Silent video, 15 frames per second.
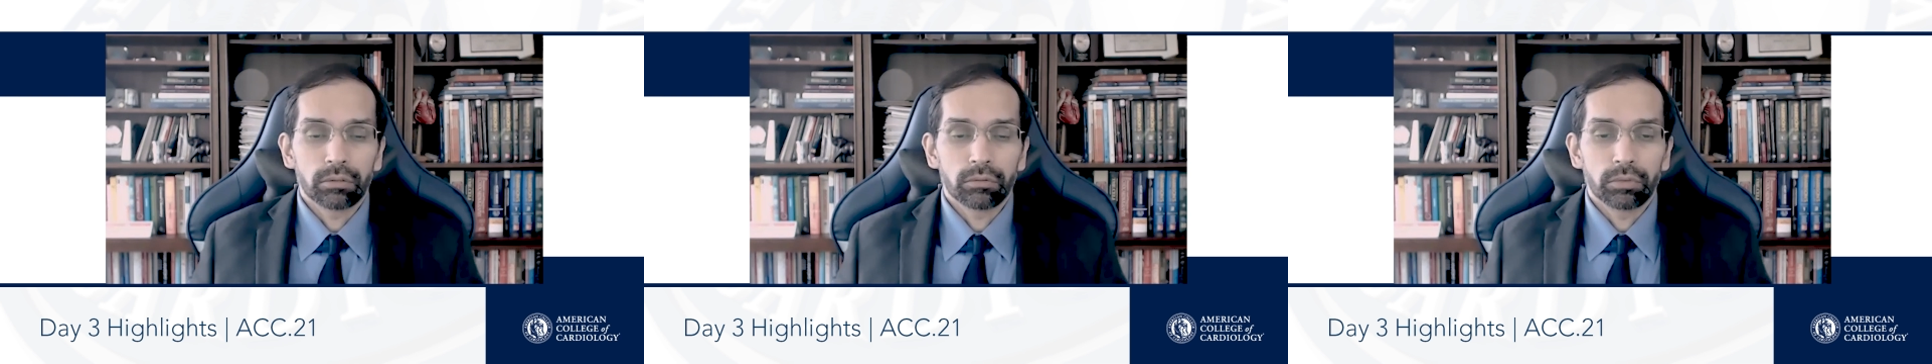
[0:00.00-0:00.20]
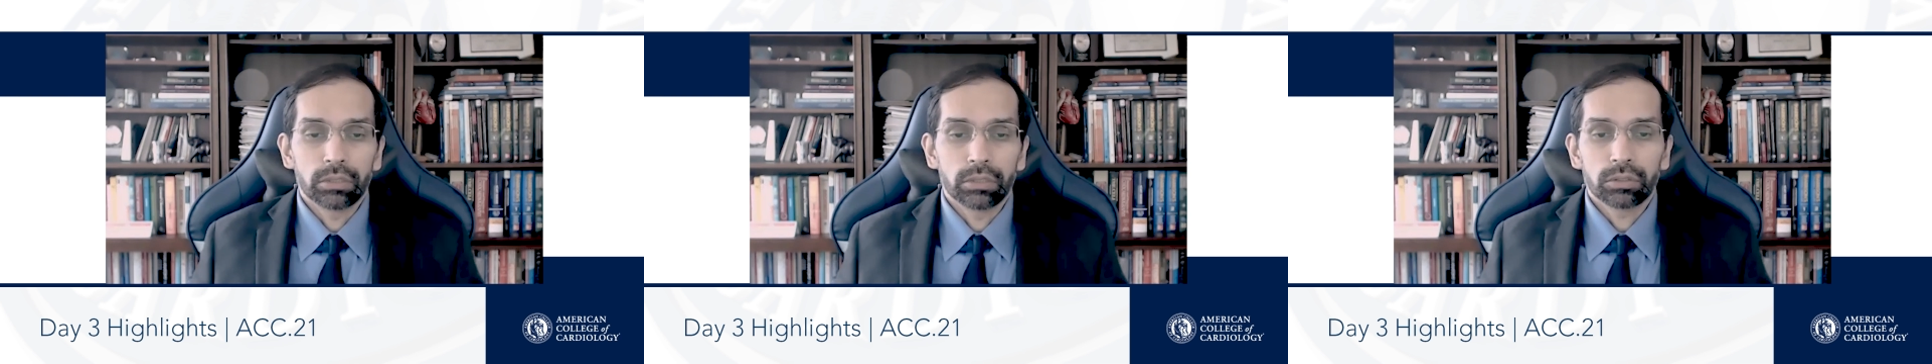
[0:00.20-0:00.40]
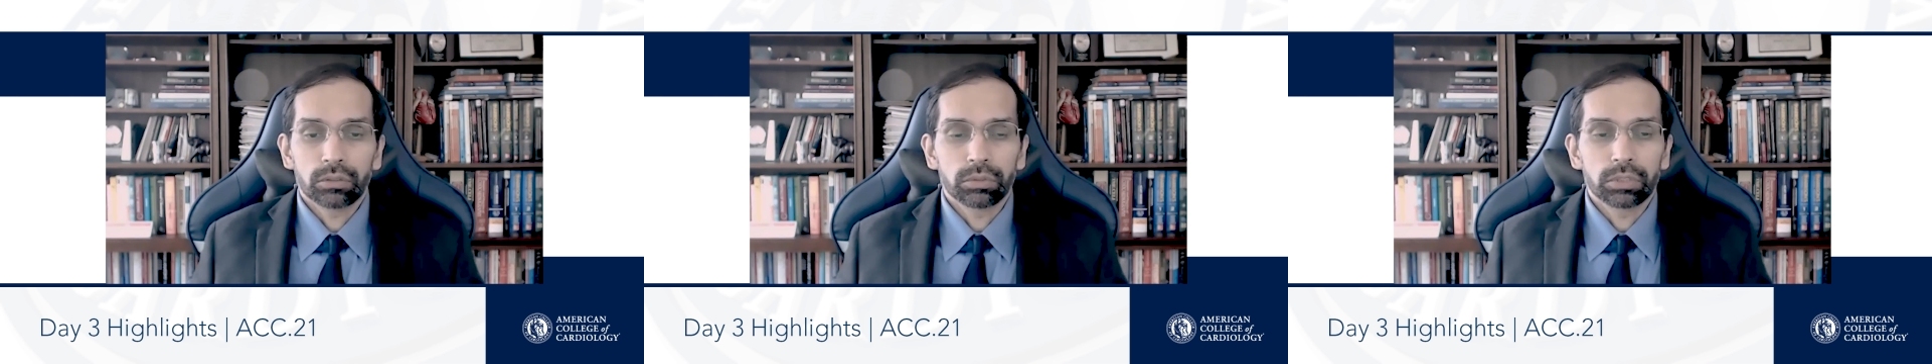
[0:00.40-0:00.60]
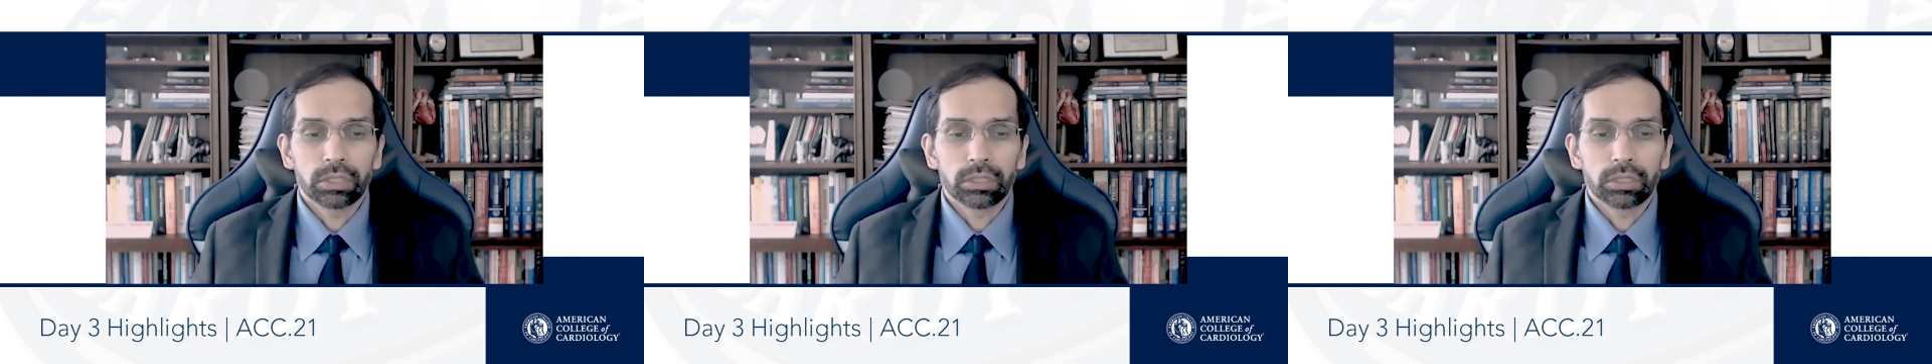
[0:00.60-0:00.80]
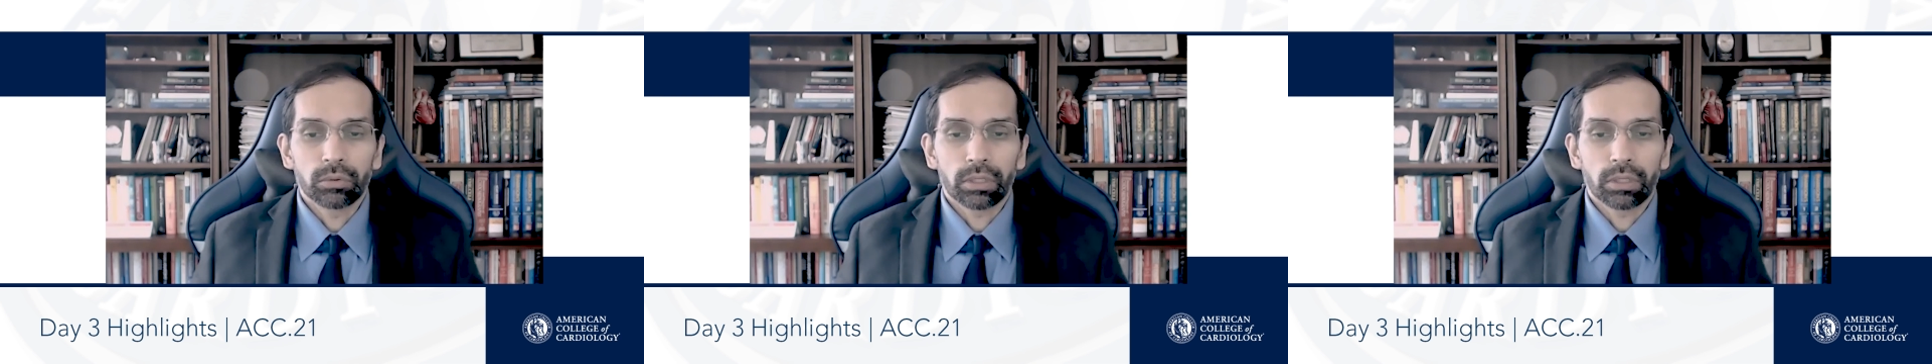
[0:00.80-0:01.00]
reduce
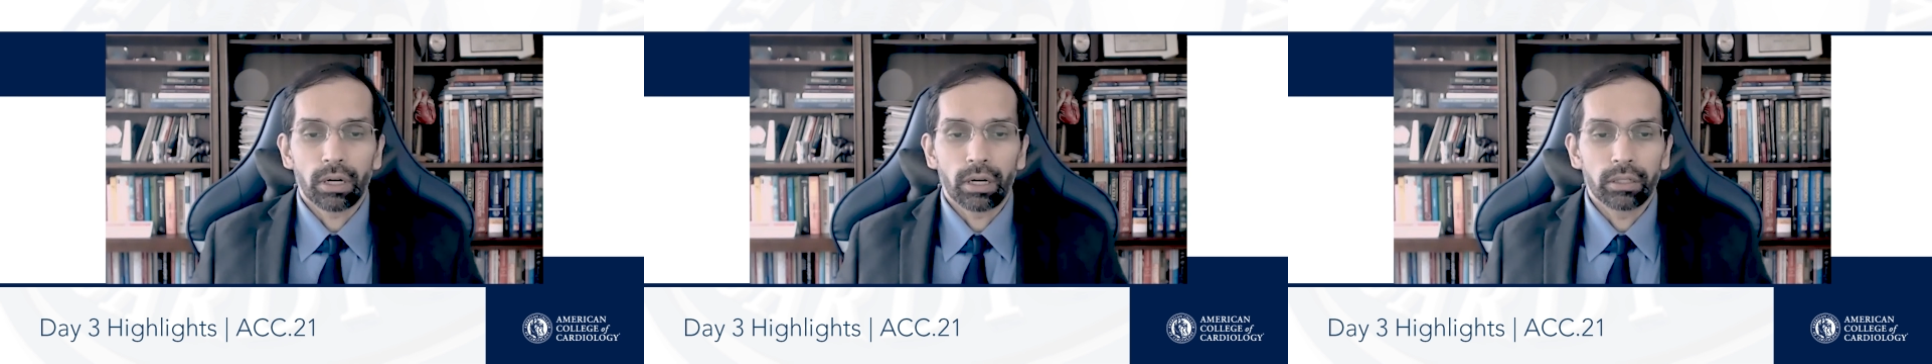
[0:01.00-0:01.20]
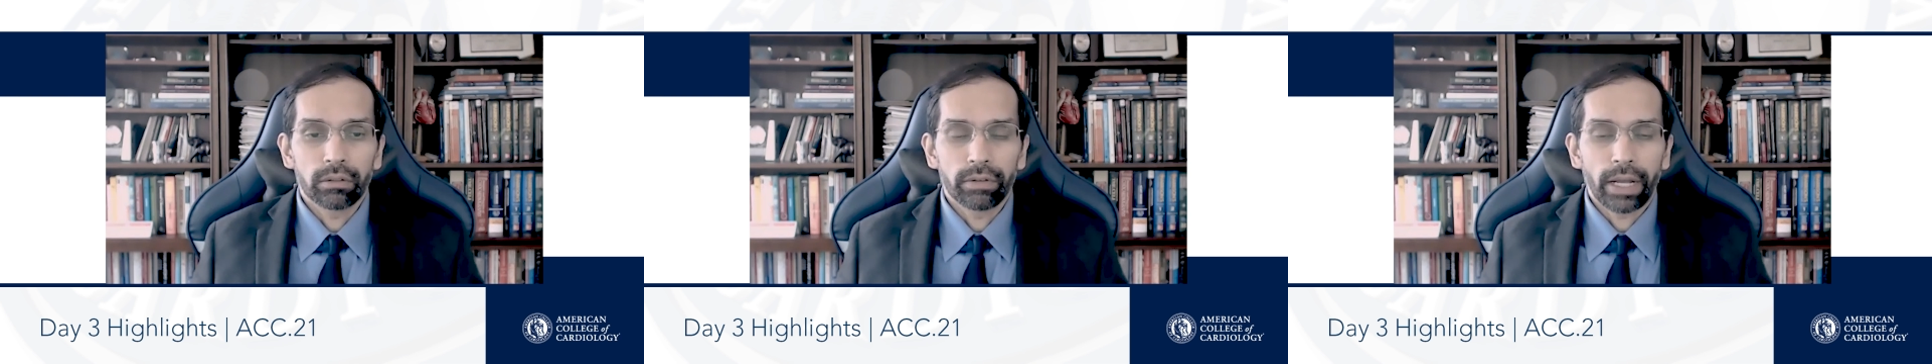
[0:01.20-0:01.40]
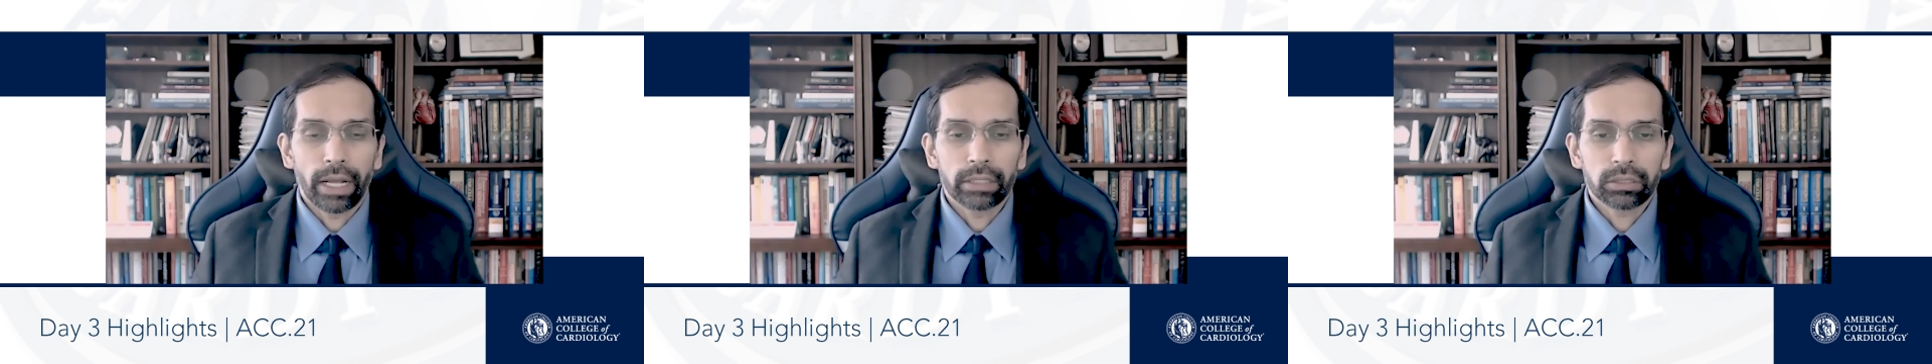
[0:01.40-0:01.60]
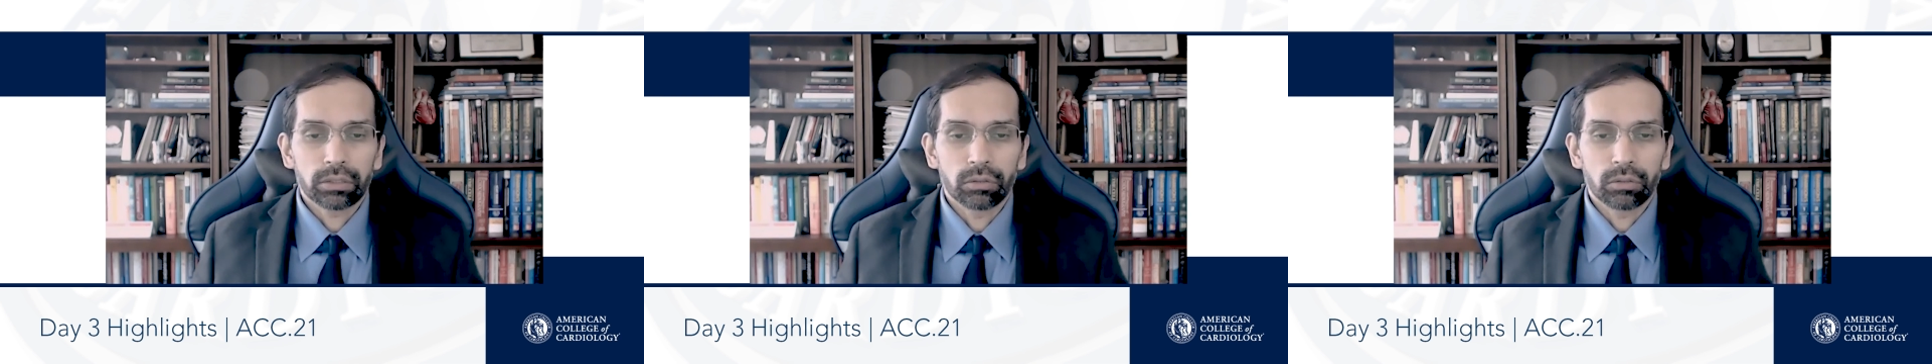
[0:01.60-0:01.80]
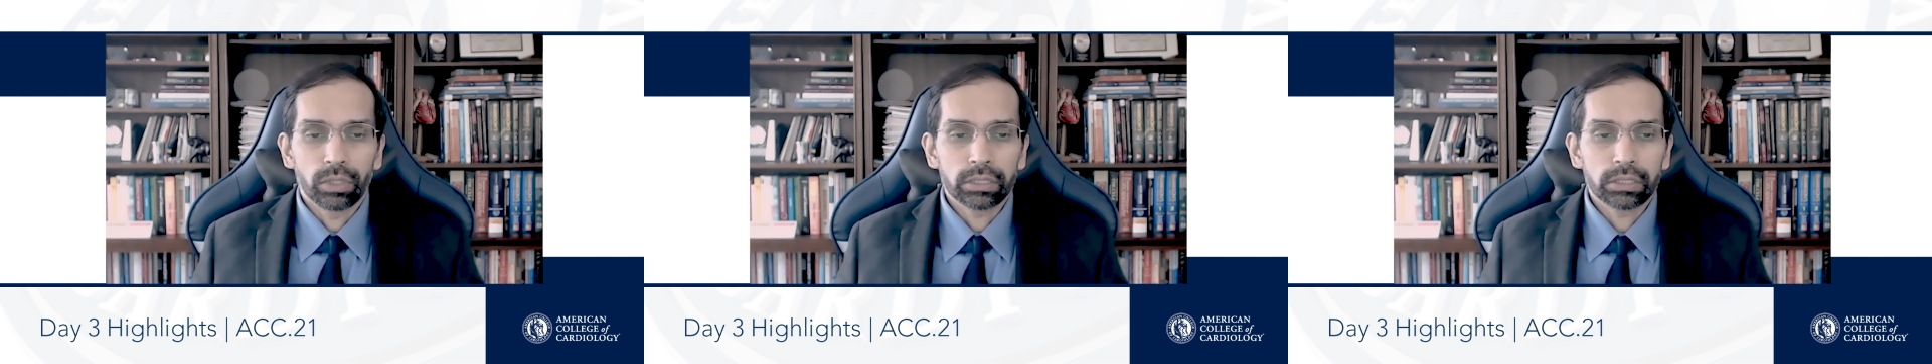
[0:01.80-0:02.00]
residual
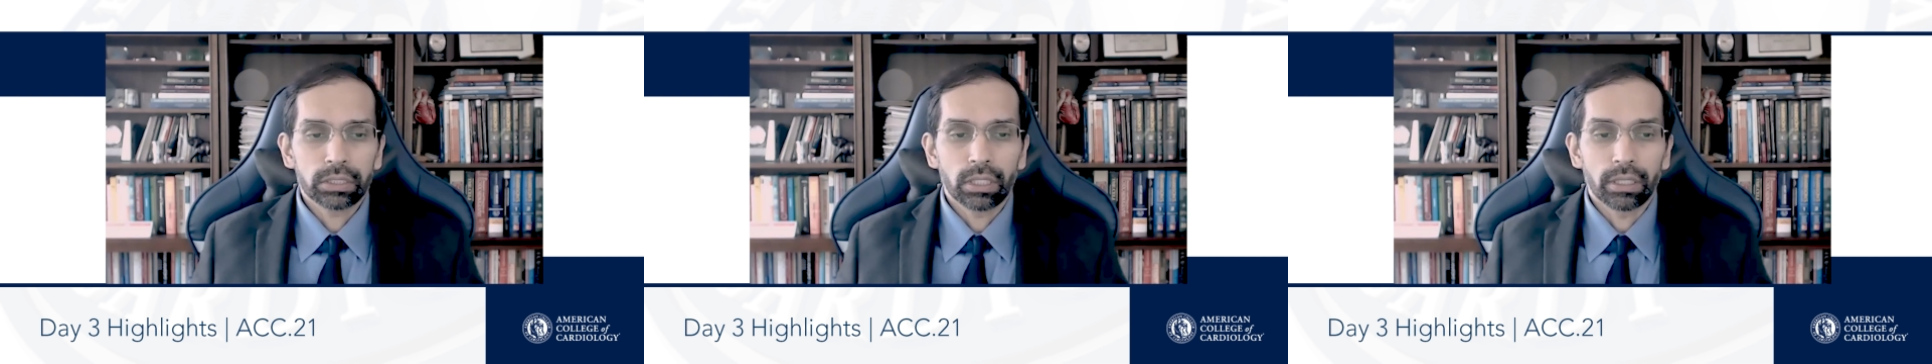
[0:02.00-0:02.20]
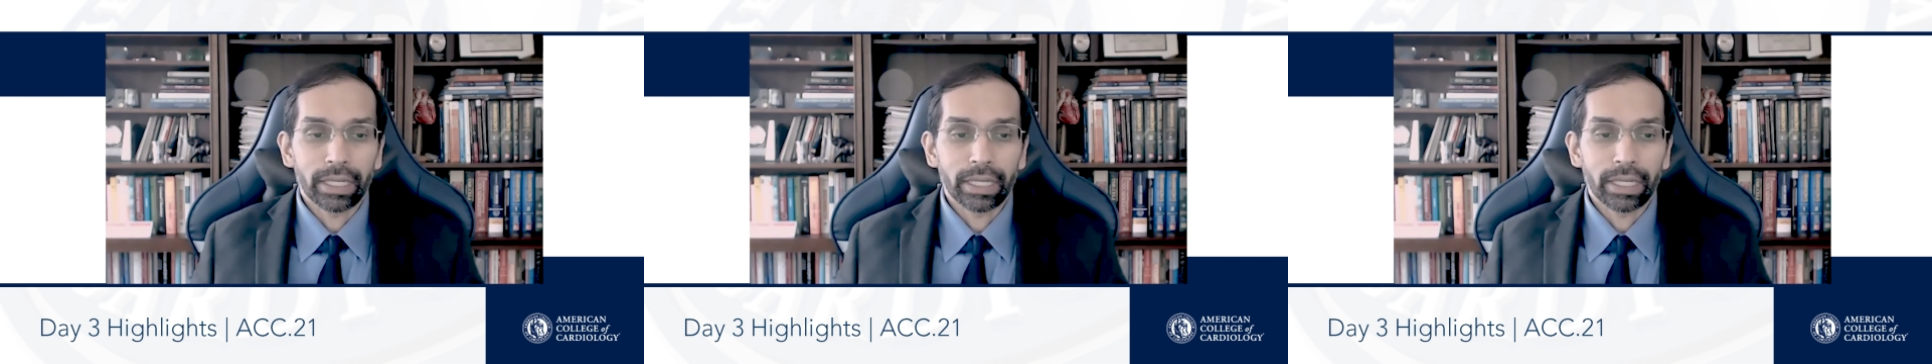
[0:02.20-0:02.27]
cardiovascular risk.